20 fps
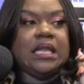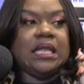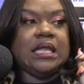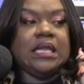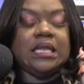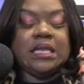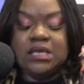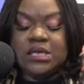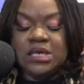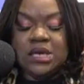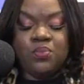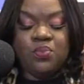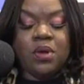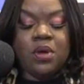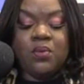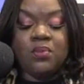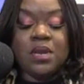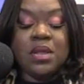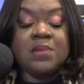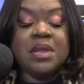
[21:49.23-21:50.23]
let
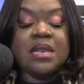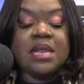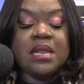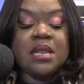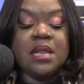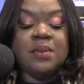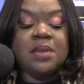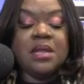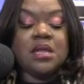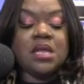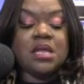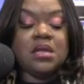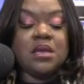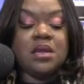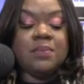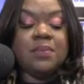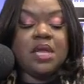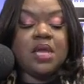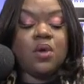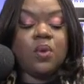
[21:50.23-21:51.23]

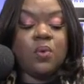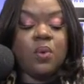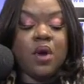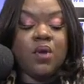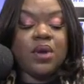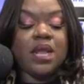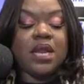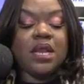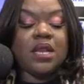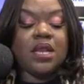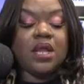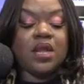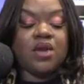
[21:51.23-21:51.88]
me quote it